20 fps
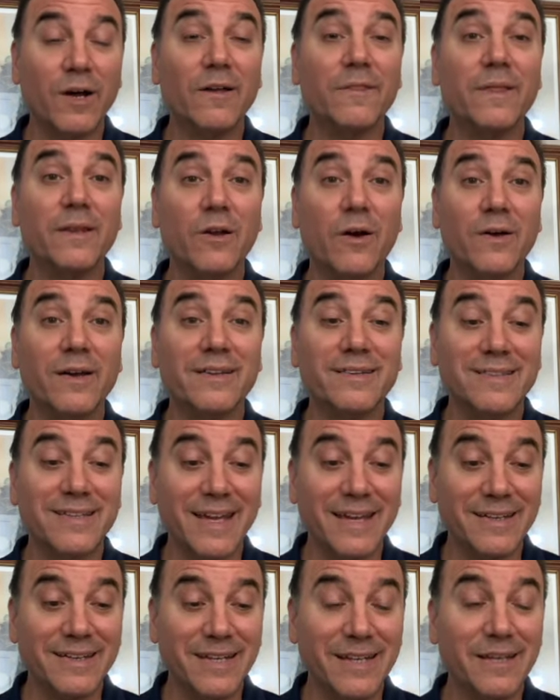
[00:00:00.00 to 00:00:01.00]
and August
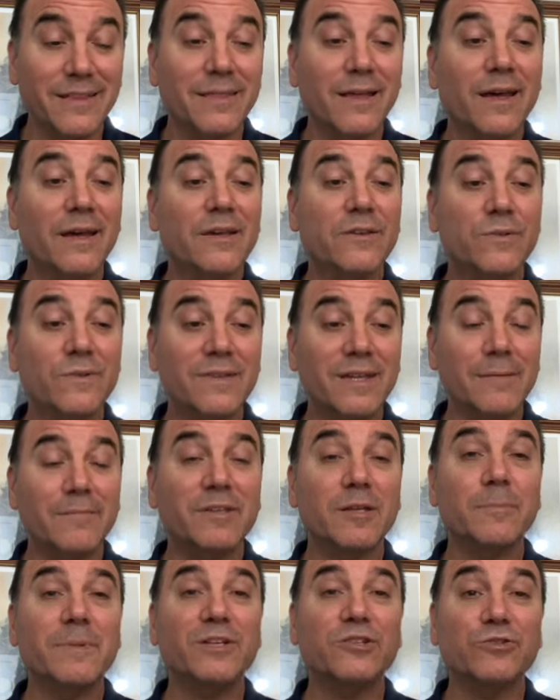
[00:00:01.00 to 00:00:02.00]
19th. So he seems
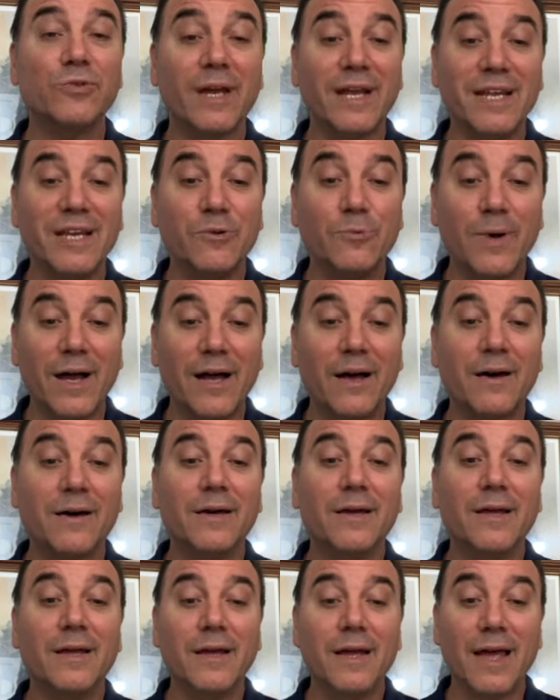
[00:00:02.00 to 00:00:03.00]
to be training
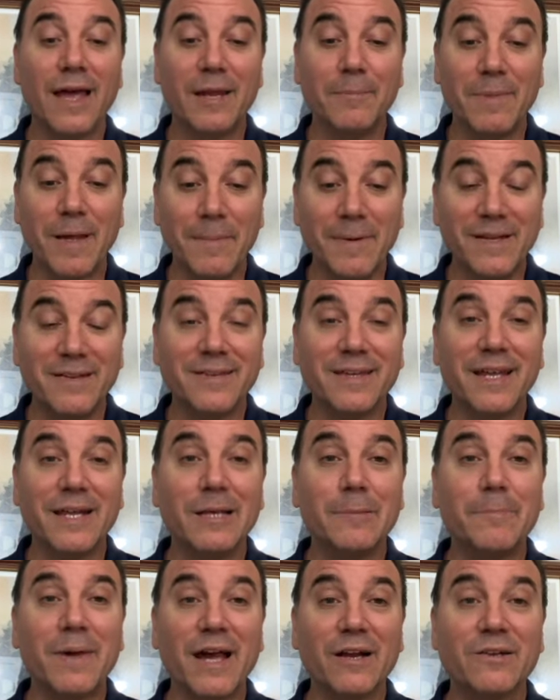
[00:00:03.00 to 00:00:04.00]
well, and maybe he's
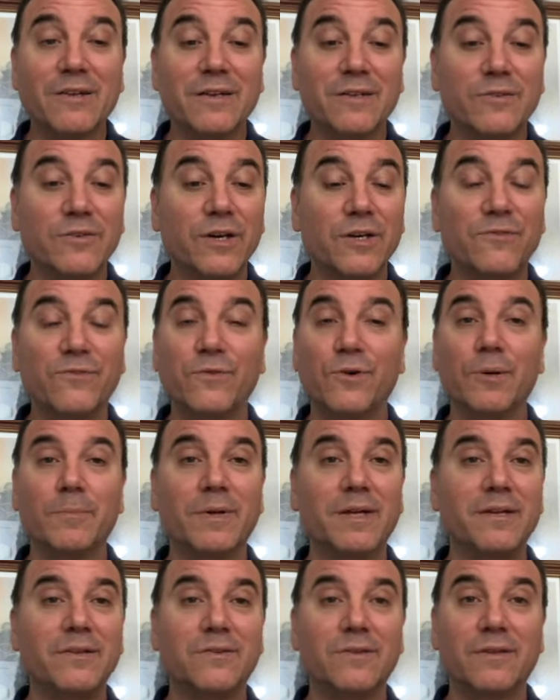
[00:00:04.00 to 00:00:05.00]
getting back to his good form,
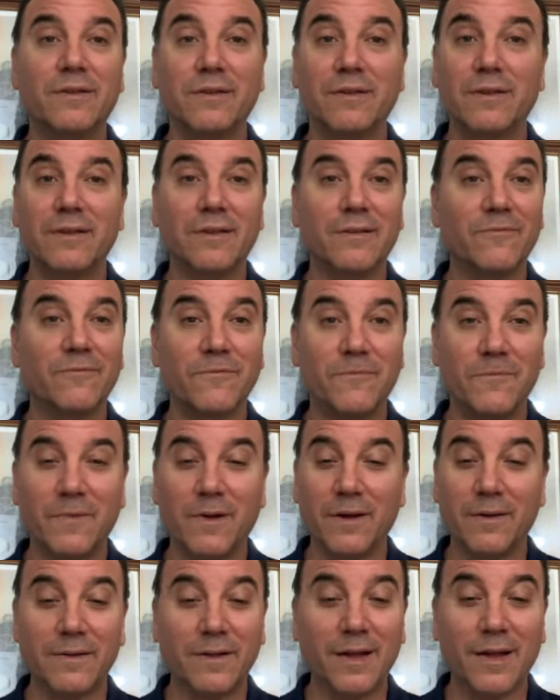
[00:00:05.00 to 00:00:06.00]

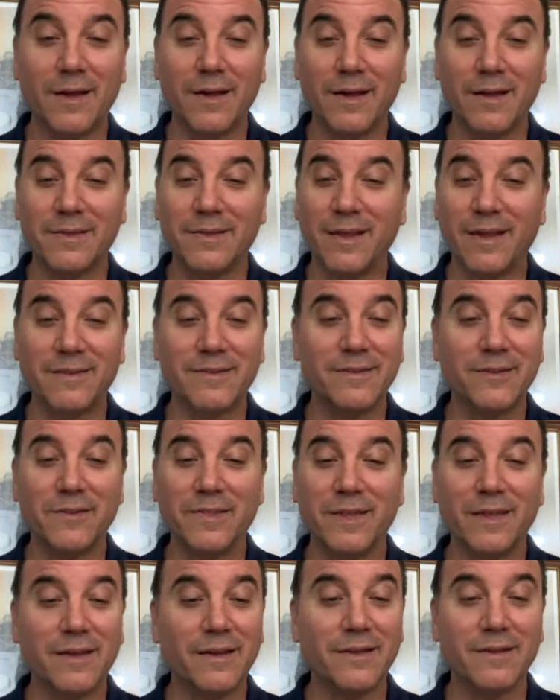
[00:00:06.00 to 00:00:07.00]
but I still think